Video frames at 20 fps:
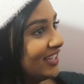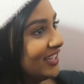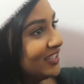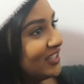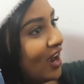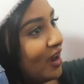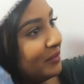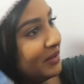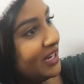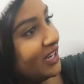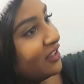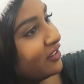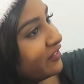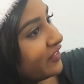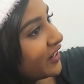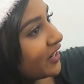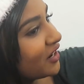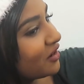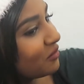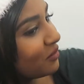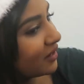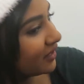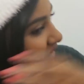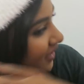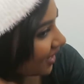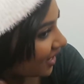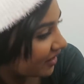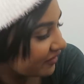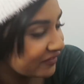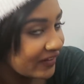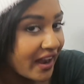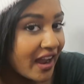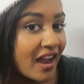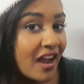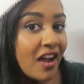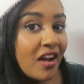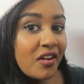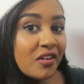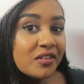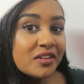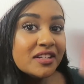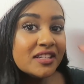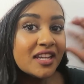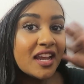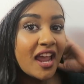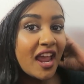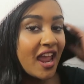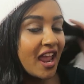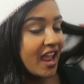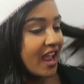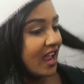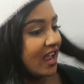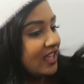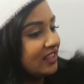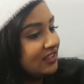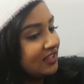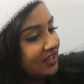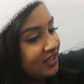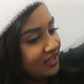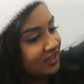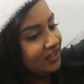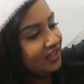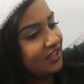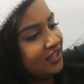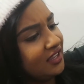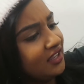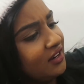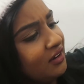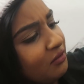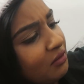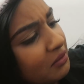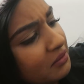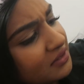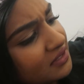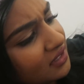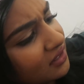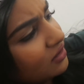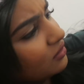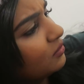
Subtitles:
The Tommy Hilfiger one that I found, and then what was the